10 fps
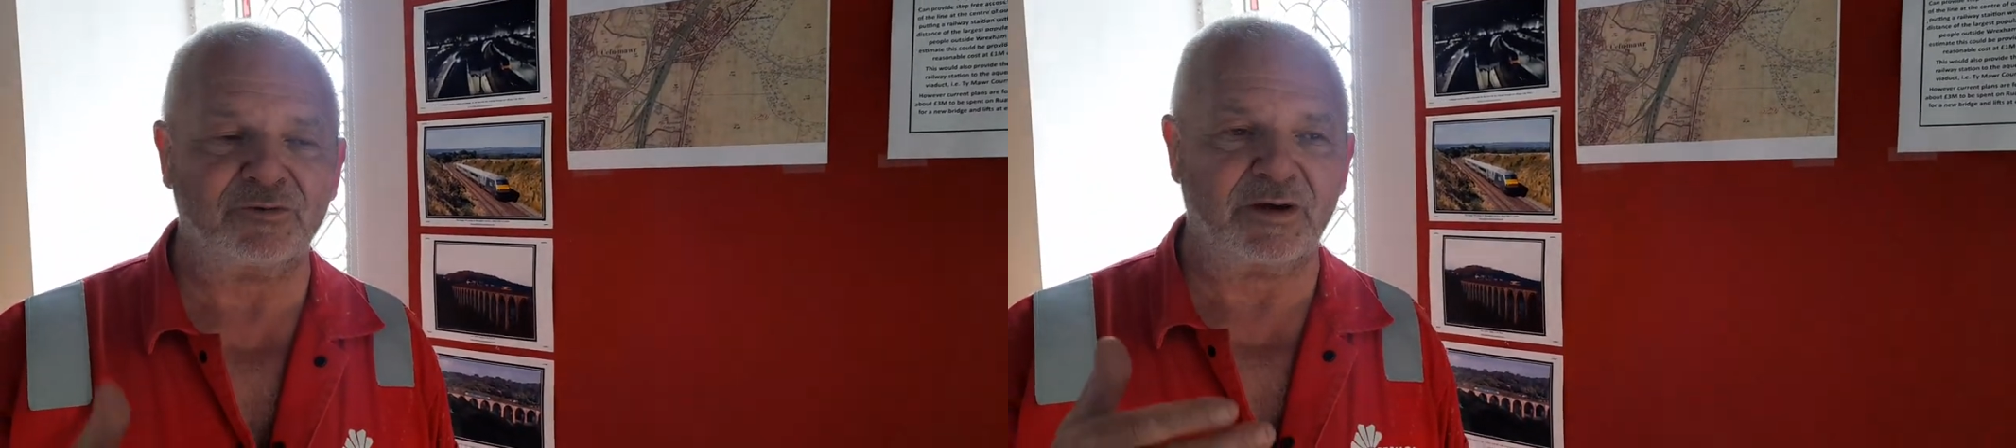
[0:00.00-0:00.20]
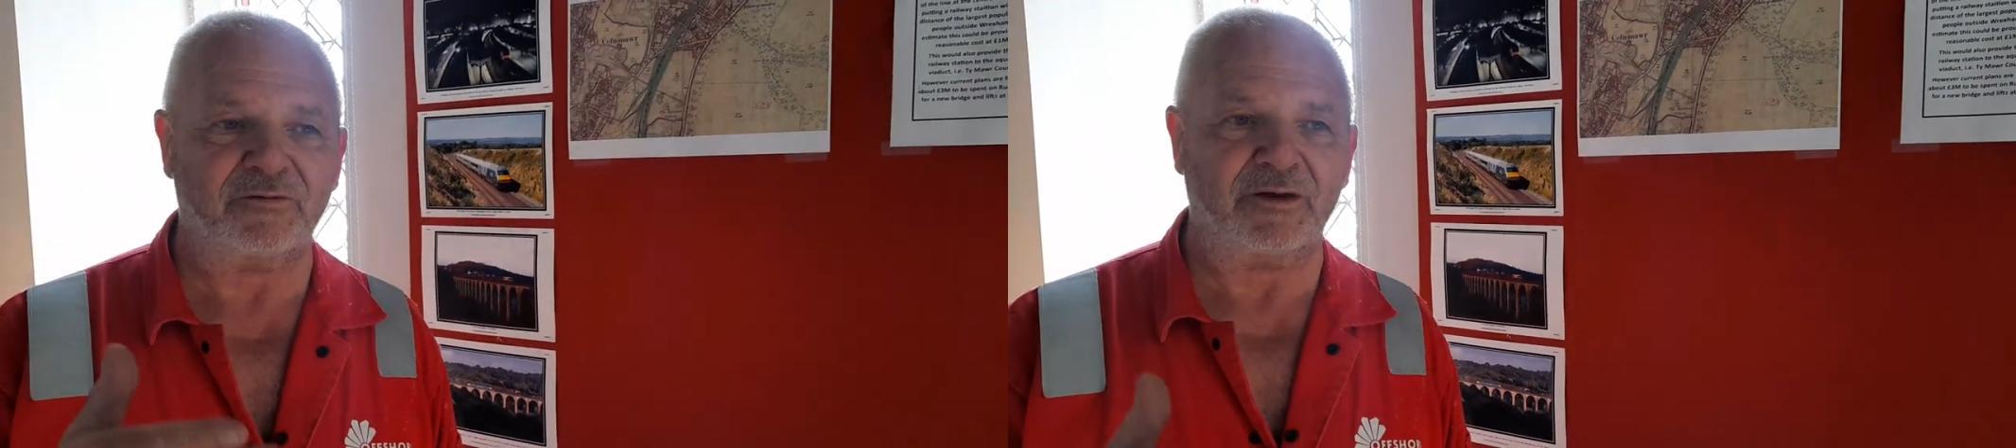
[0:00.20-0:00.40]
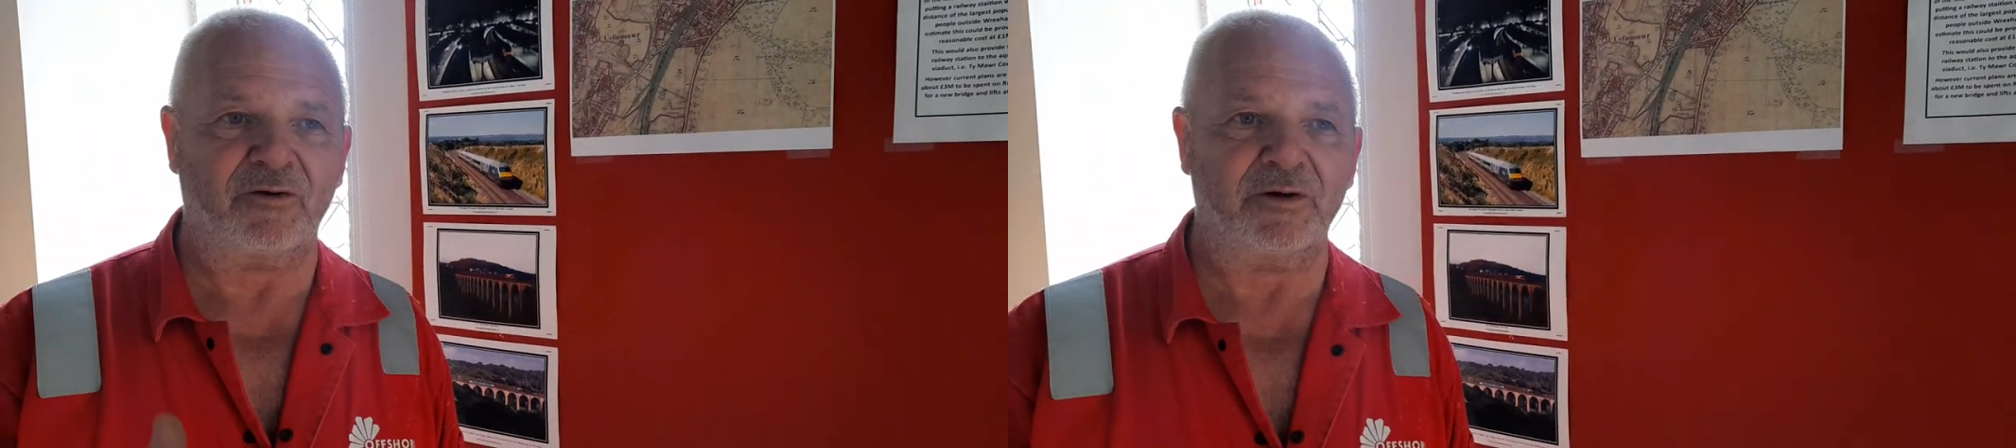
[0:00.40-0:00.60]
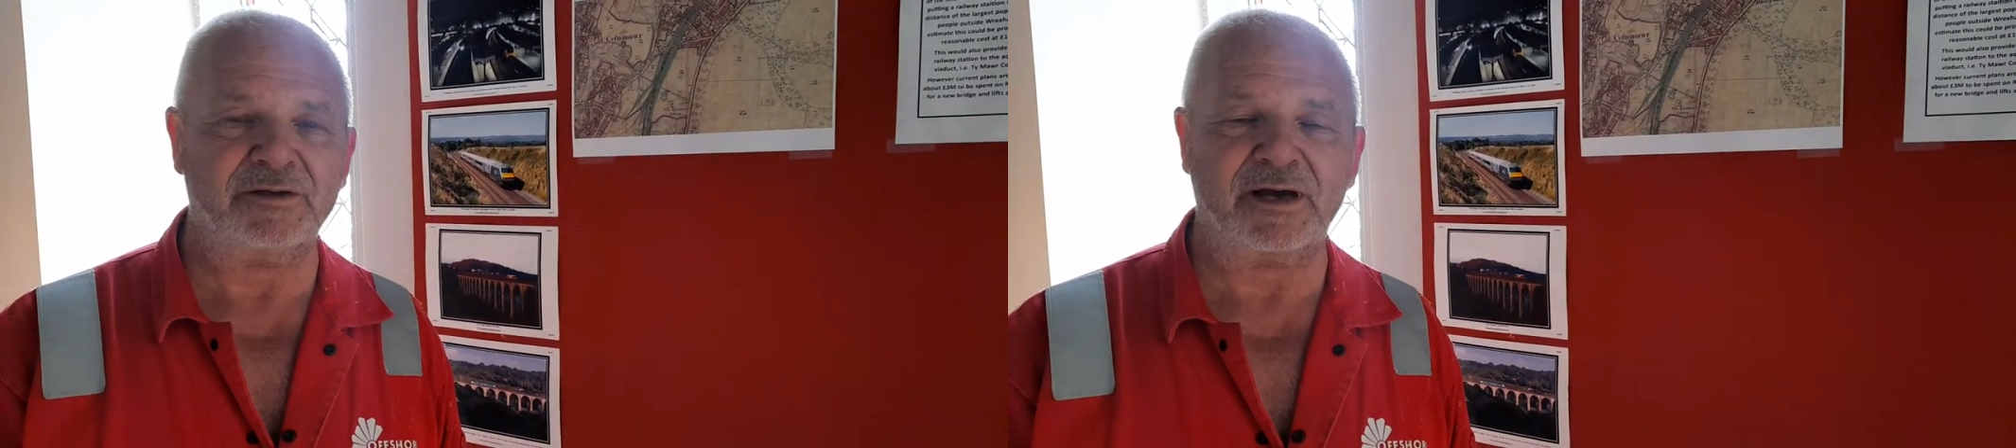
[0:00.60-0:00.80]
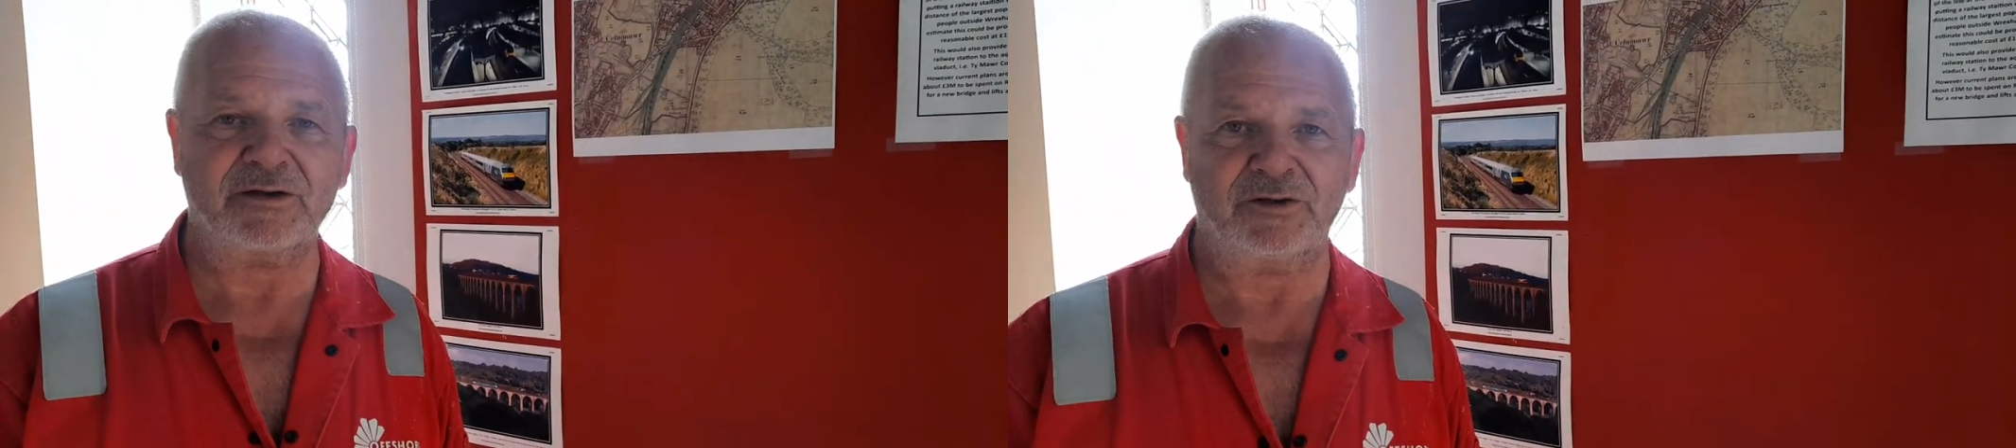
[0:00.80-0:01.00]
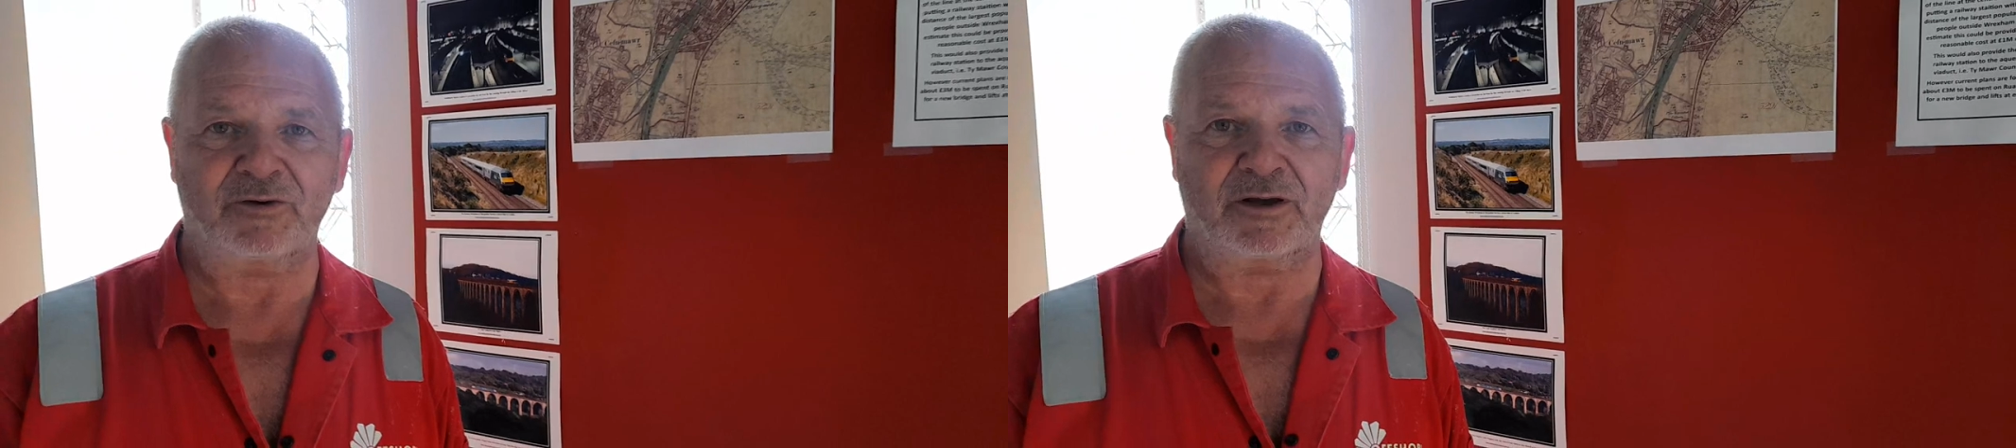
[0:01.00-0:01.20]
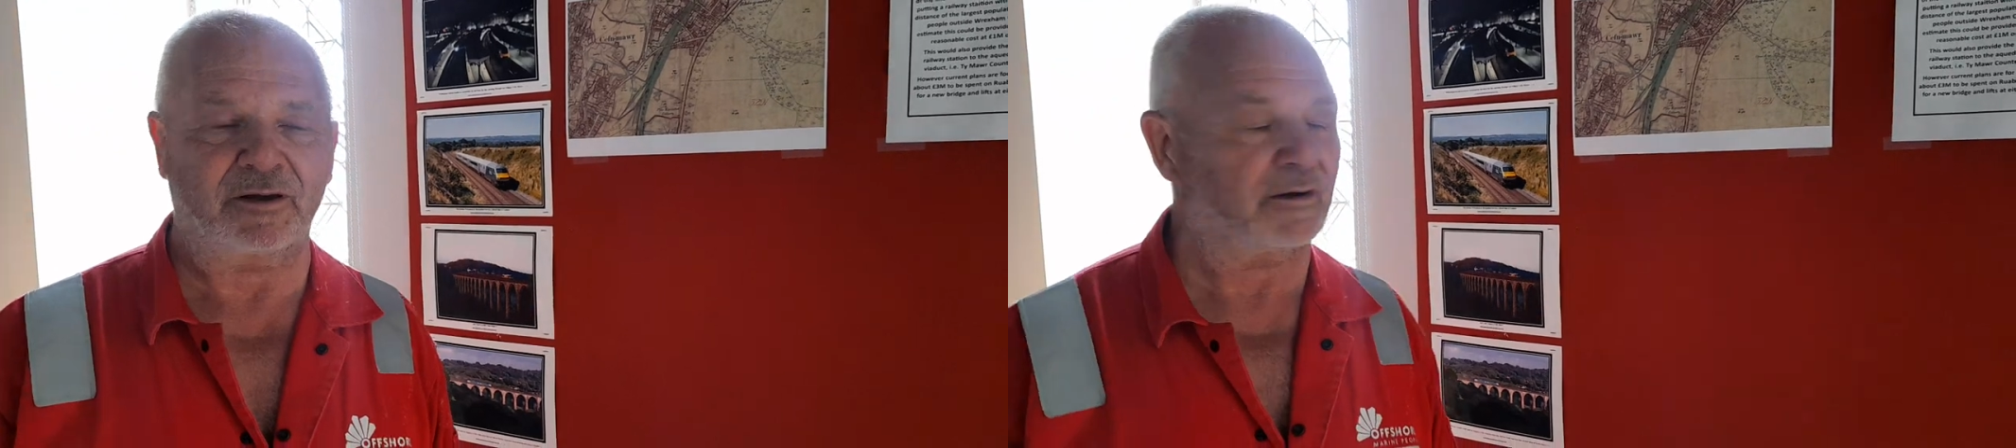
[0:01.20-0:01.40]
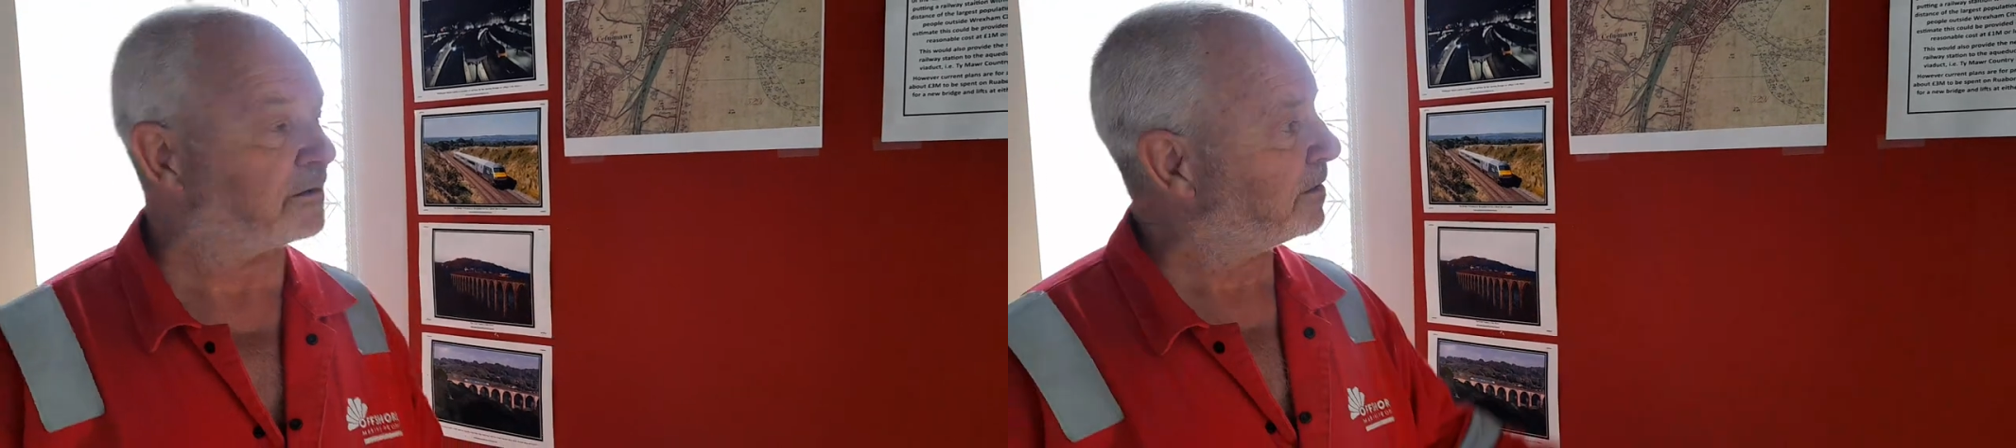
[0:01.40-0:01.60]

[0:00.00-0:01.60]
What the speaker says: we have to go in a taxi or a car.